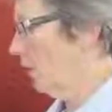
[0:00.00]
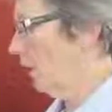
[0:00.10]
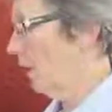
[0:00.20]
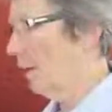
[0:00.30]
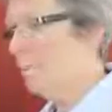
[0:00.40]

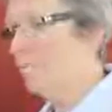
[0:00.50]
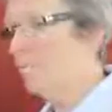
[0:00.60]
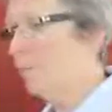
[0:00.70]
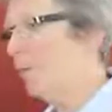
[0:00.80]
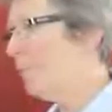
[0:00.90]

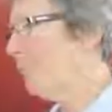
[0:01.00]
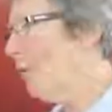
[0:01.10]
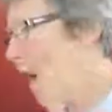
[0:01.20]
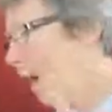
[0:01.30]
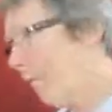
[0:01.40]
You
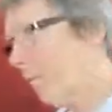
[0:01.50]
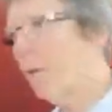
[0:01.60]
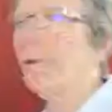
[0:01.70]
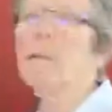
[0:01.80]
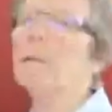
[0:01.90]
might
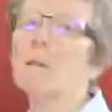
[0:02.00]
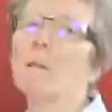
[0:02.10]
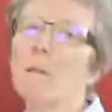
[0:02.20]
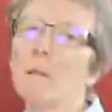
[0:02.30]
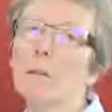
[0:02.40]
want to
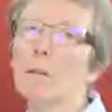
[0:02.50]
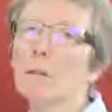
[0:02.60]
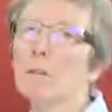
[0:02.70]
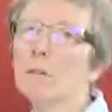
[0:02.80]
consider